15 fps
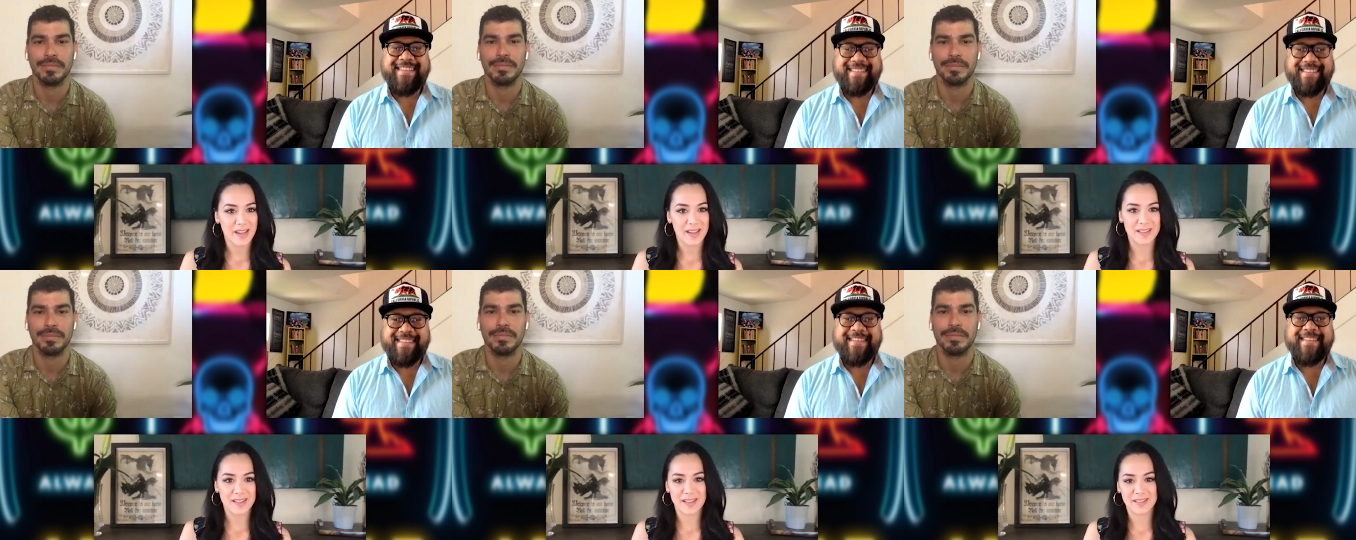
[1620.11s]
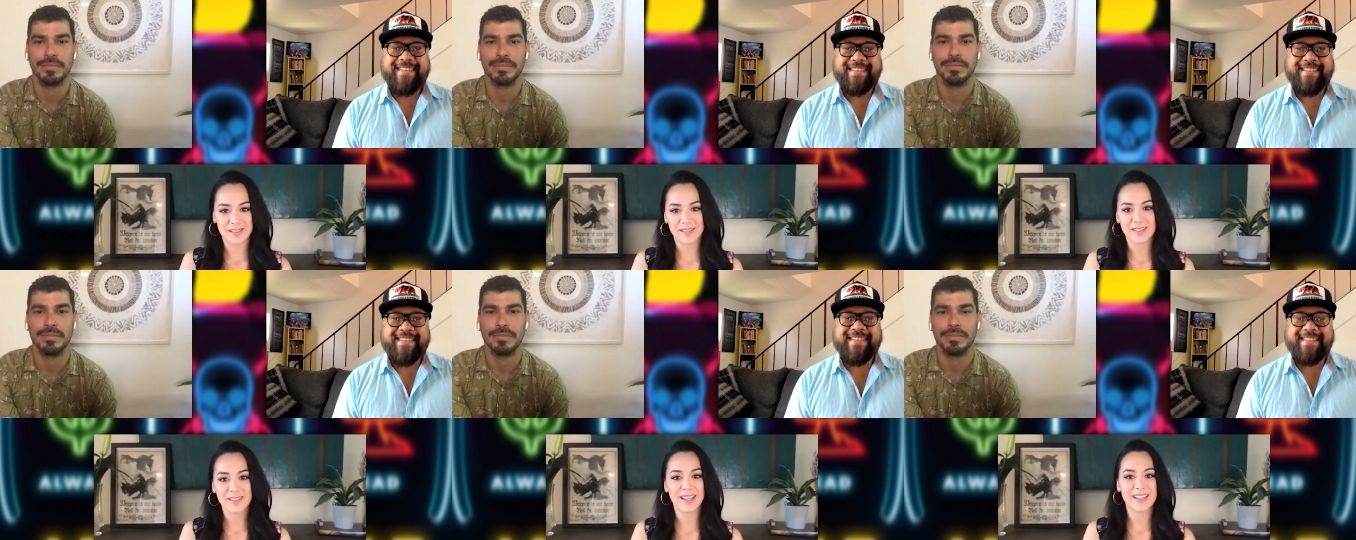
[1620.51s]
Speaker 1: And then,
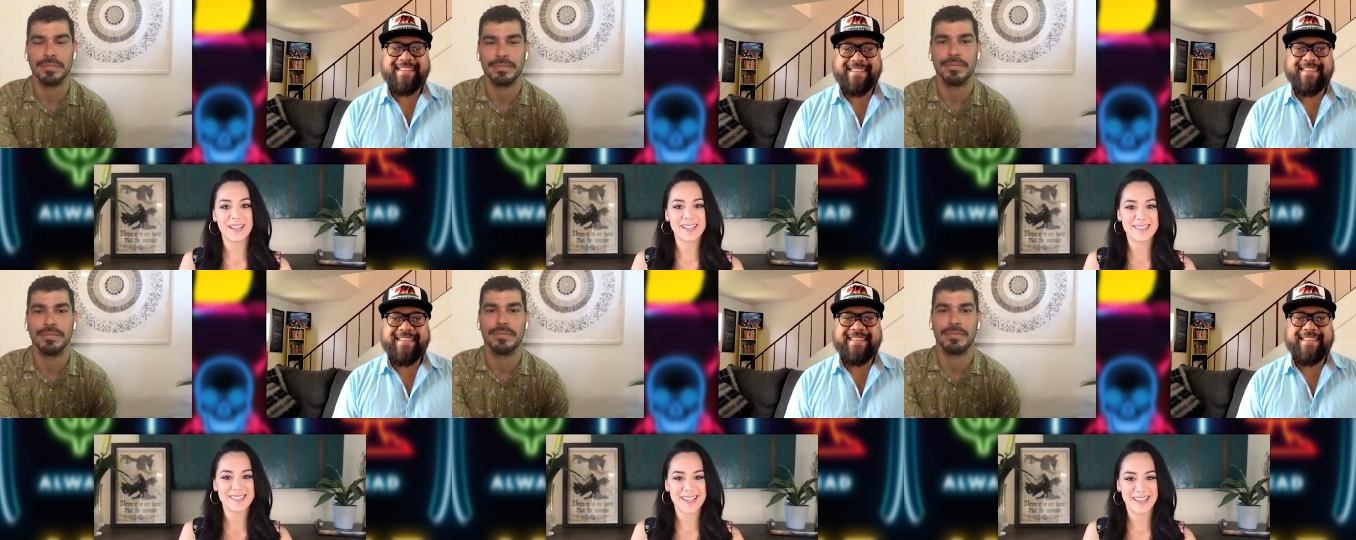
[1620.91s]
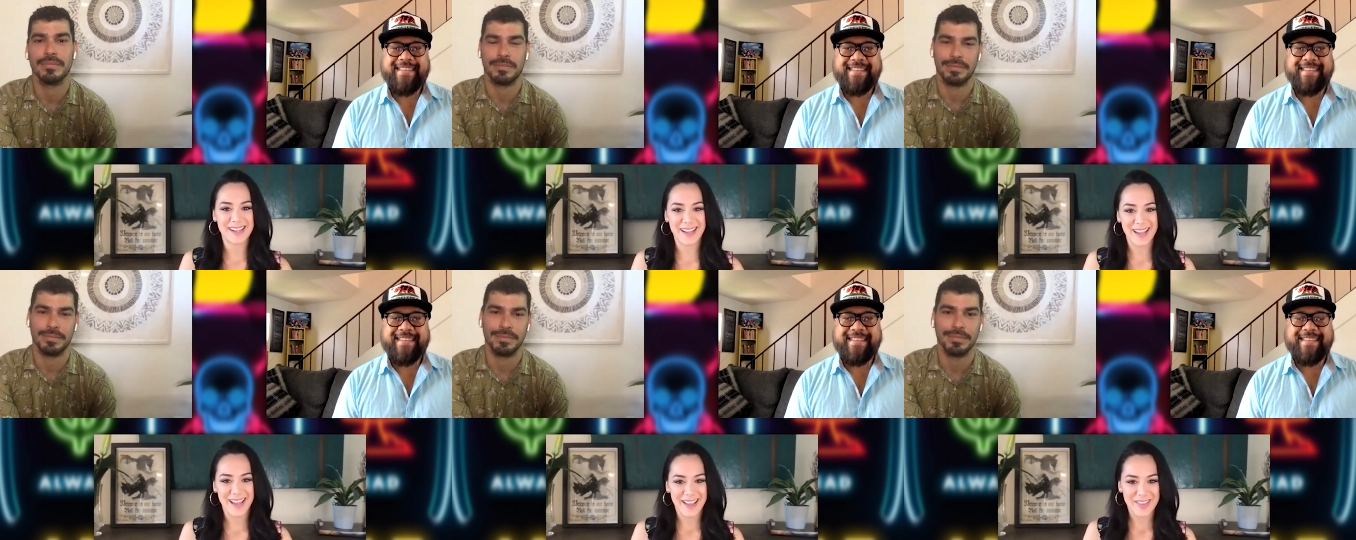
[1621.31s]
like he
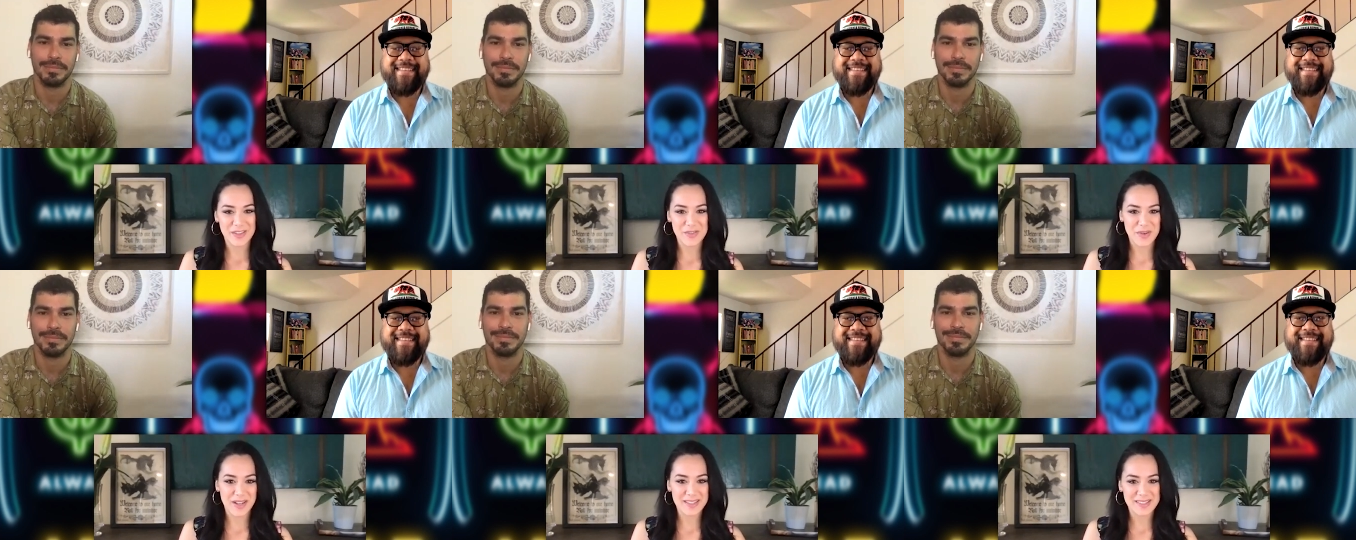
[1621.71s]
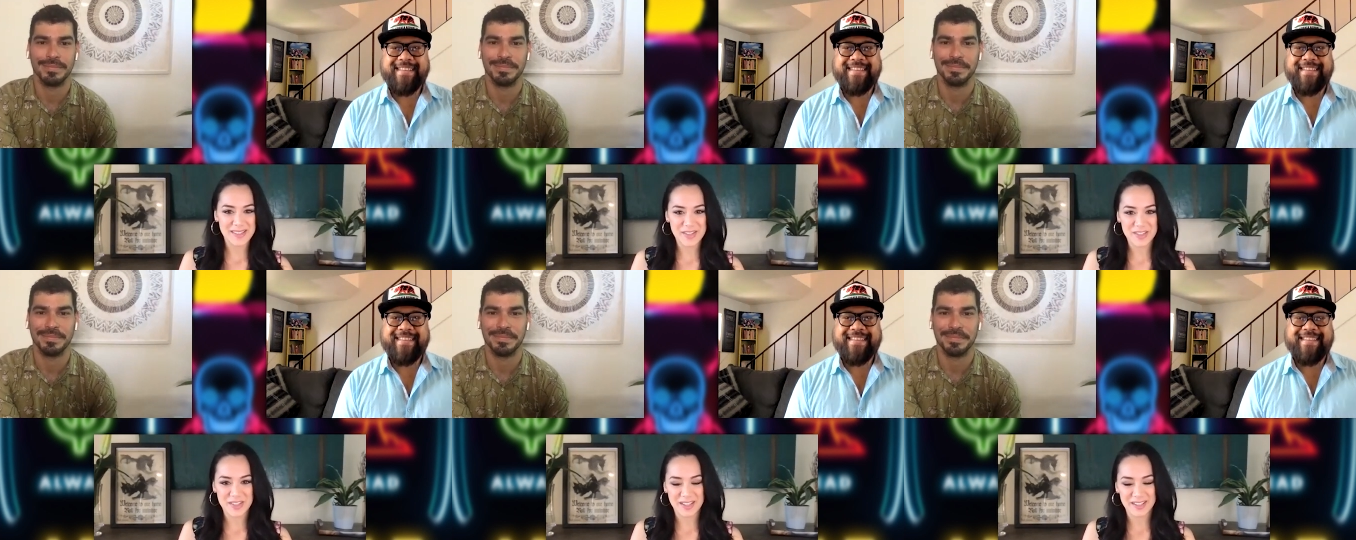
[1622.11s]
said, the
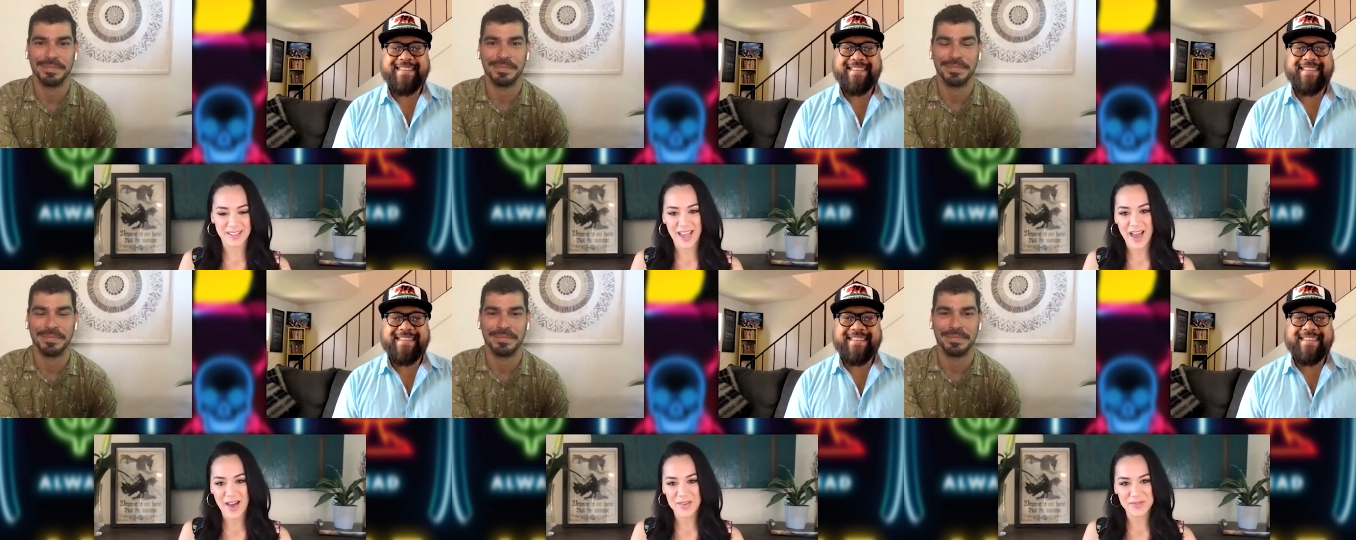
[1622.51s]
transition out